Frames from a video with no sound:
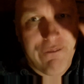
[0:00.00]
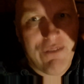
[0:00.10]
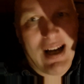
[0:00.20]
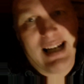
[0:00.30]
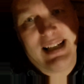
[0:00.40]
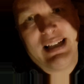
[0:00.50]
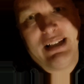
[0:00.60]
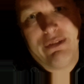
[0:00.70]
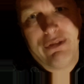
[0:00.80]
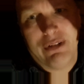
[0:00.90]

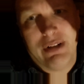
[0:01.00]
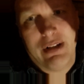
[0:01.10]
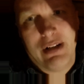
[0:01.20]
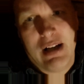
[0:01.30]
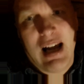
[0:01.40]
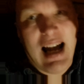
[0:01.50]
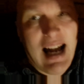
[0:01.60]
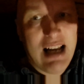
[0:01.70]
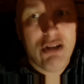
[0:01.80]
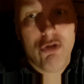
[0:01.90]
5.
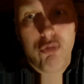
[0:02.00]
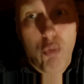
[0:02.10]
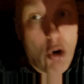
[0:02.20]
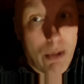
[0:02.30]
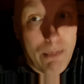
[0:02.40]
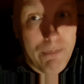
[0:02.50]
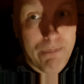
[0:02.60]
I love 1.